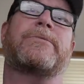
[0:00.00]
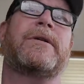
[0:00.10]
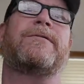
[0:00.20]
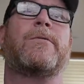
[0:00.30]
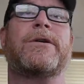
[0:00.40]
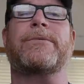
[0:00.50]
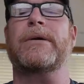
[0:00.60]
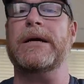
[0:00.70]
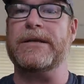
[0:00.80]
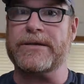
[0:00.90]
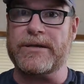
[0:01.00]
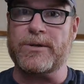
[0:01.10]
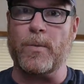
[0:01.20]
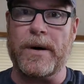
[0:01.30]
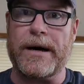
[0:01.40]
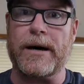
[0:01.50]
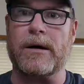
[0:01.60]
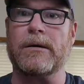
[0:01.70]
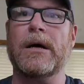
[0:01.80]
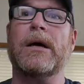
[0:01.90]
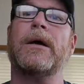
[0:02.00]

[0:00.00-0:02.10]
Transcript: 343, this is where